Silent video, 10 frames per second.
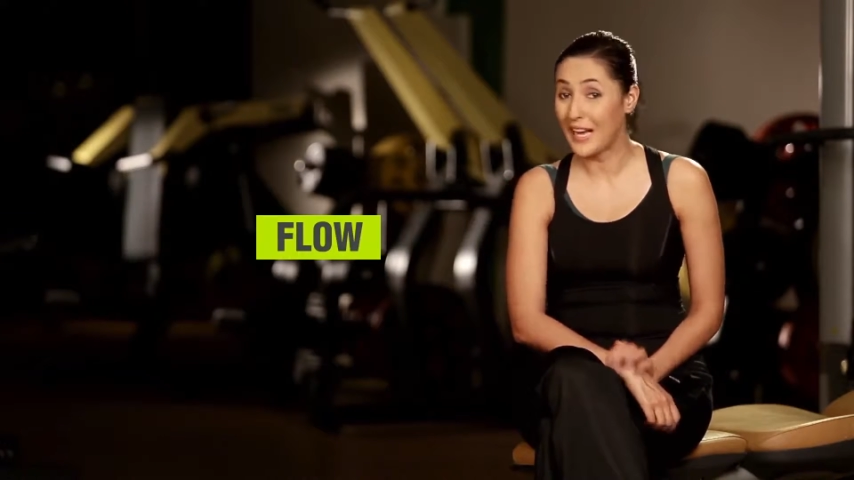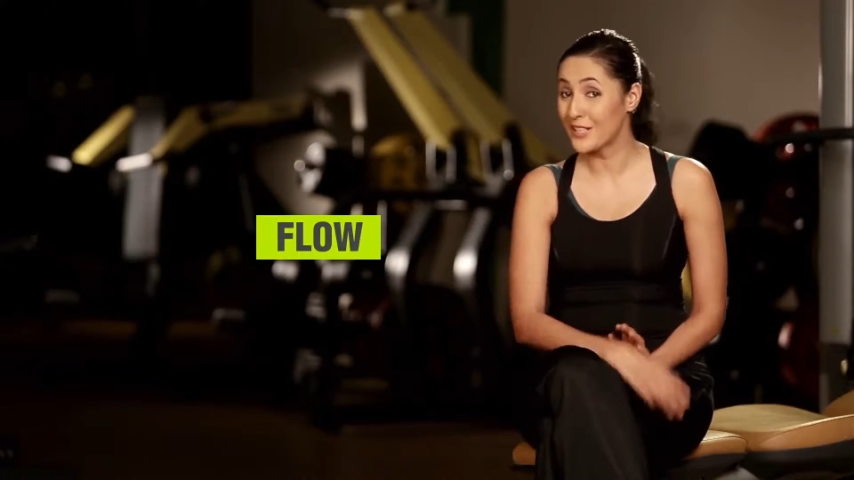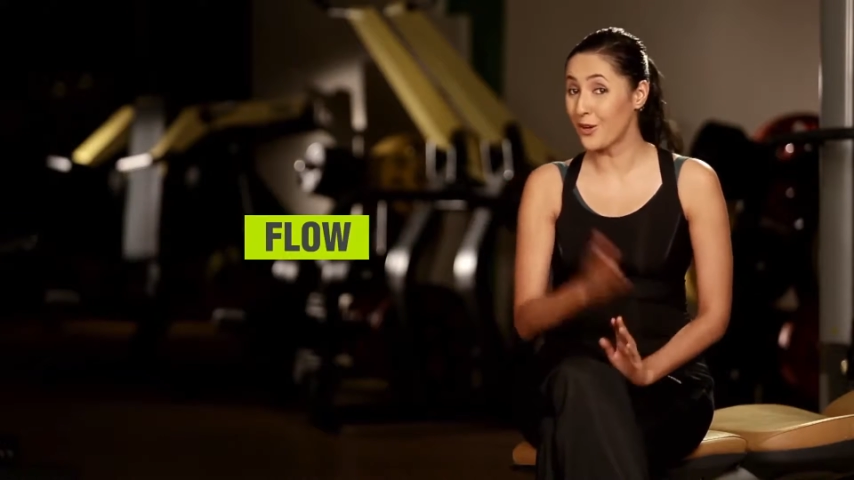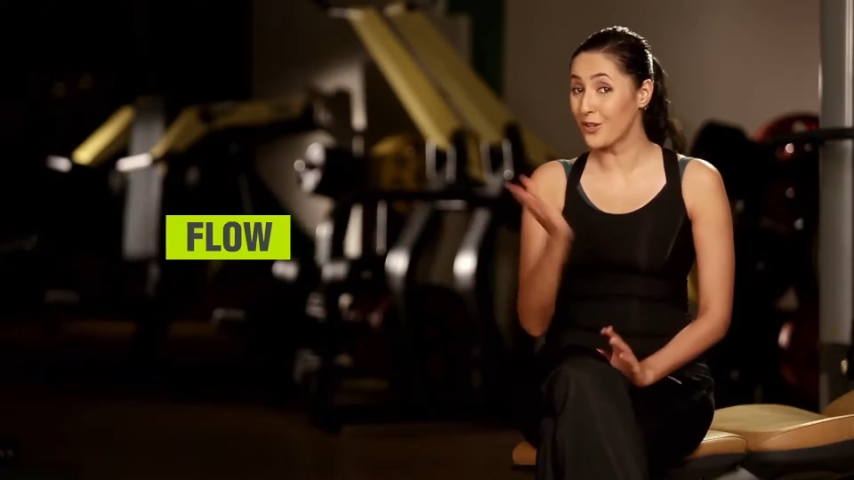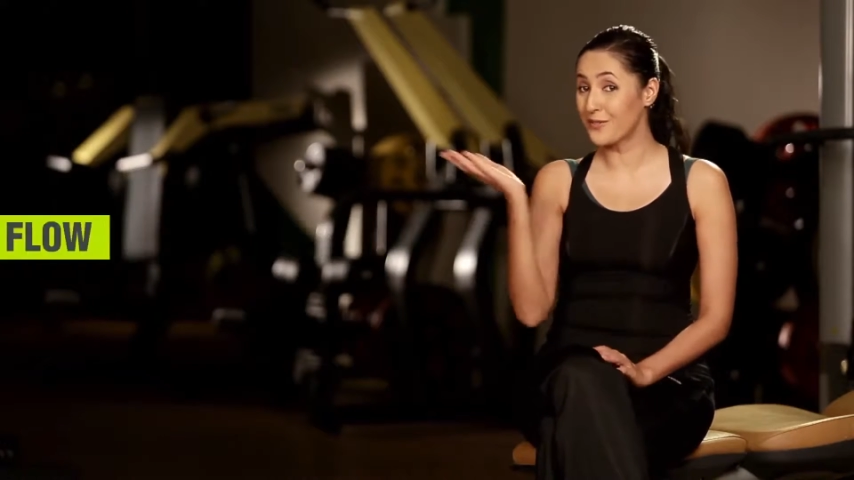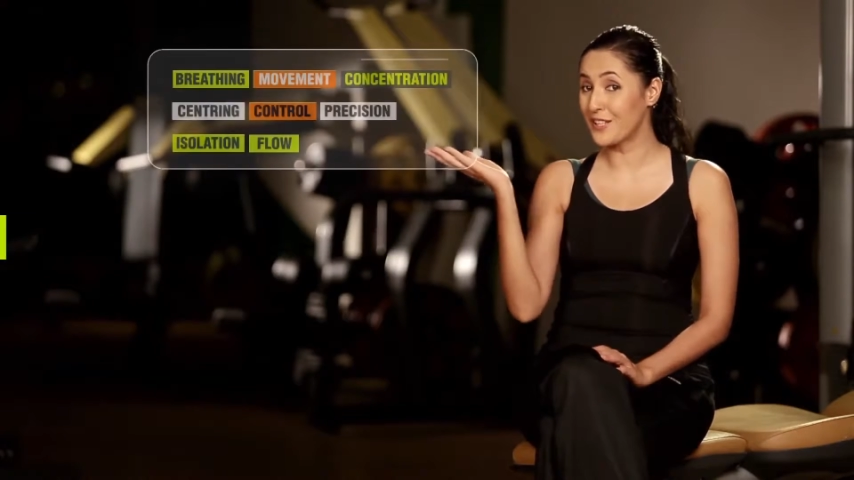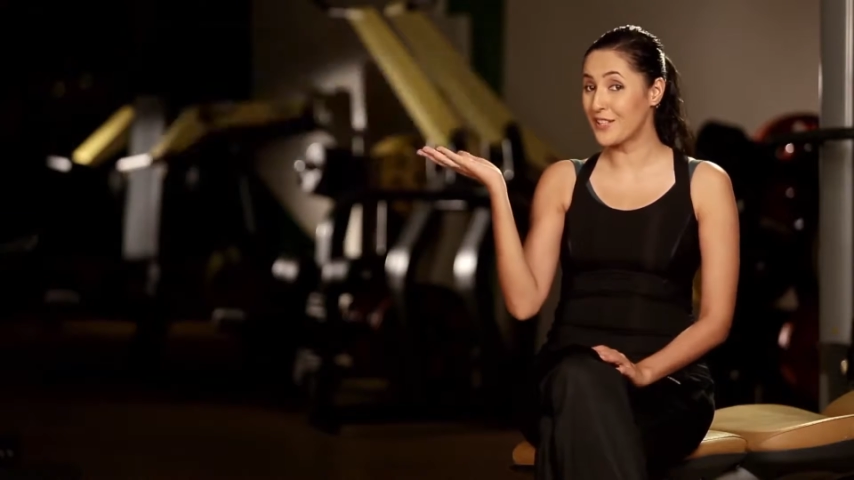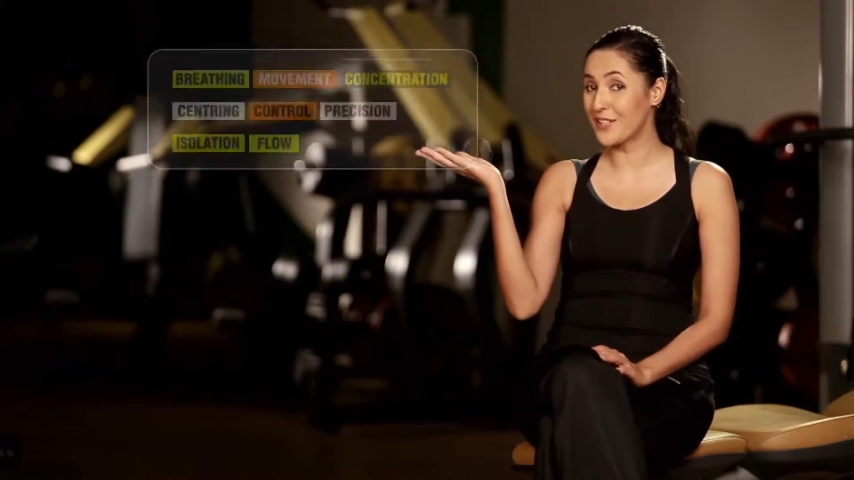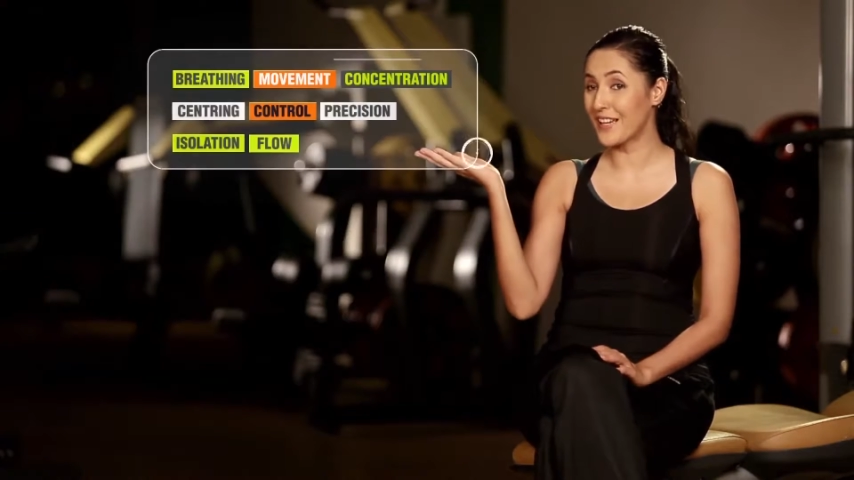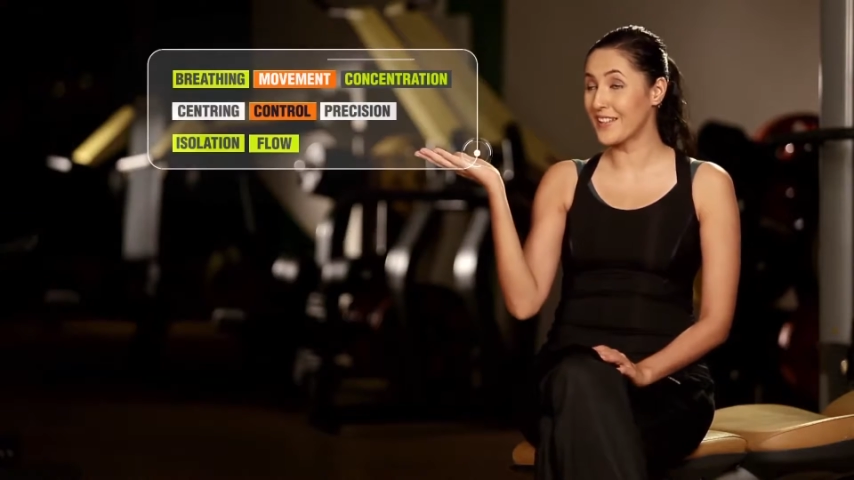And all of
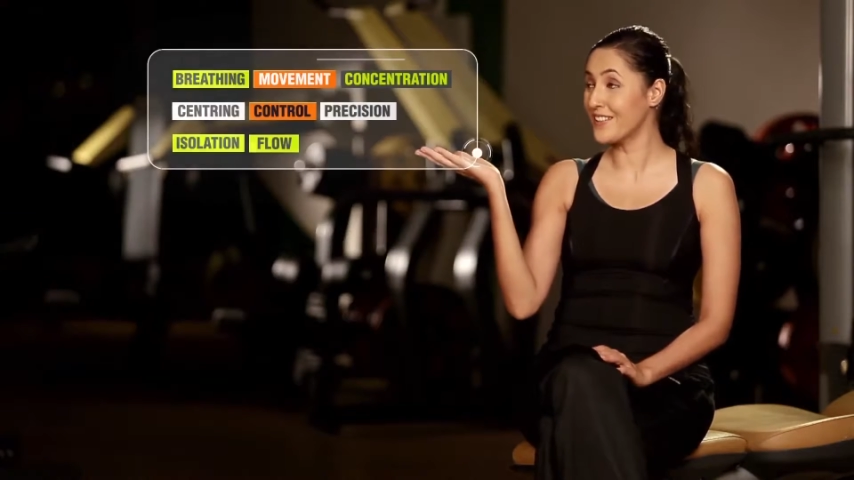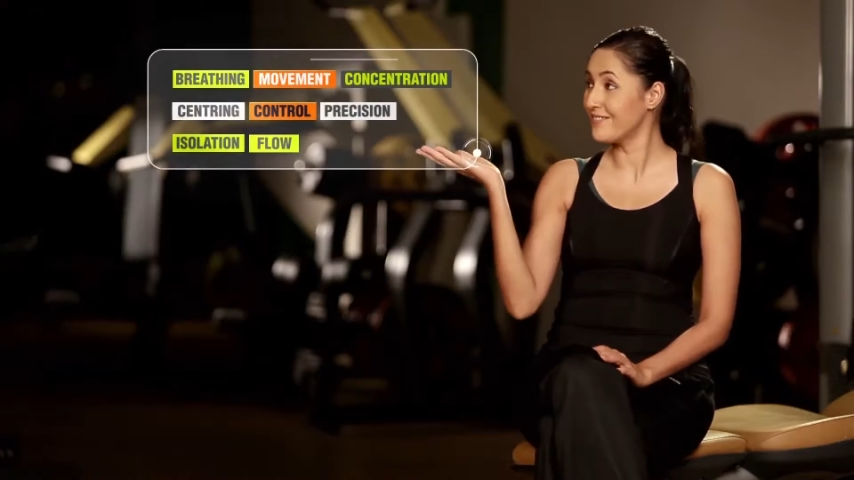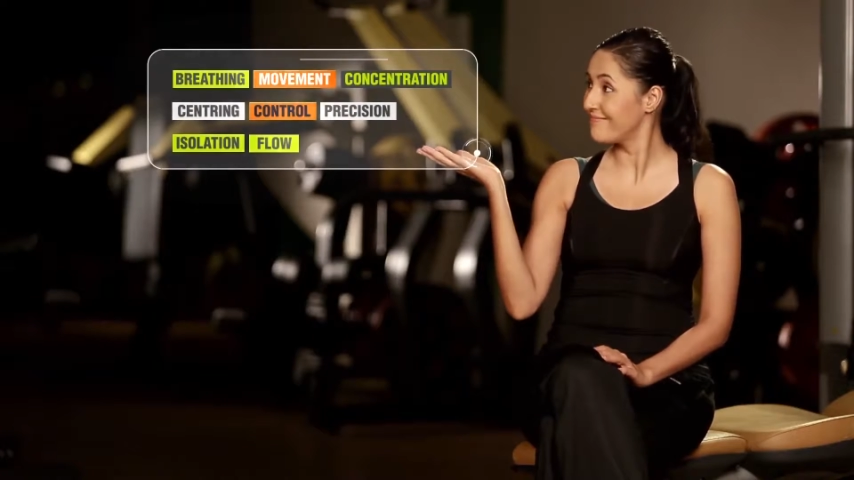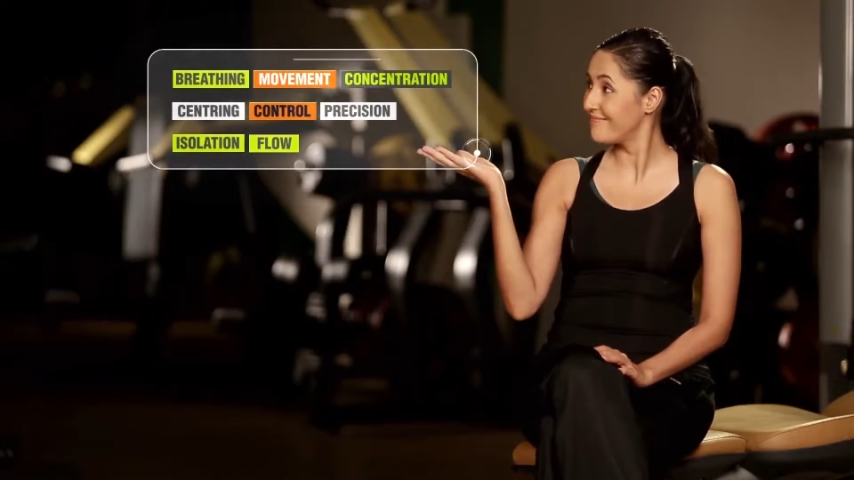these together